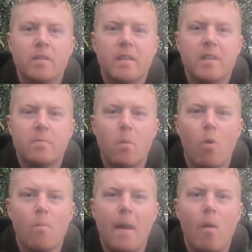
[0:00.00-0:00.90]
It's
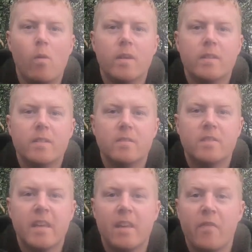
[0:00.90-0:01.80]
more about
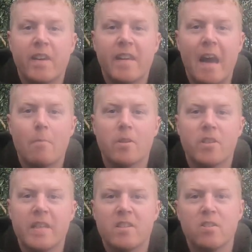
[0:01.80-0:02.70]
seeing if that camera
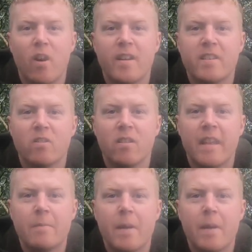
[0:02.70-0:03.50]
sits nicely on the lake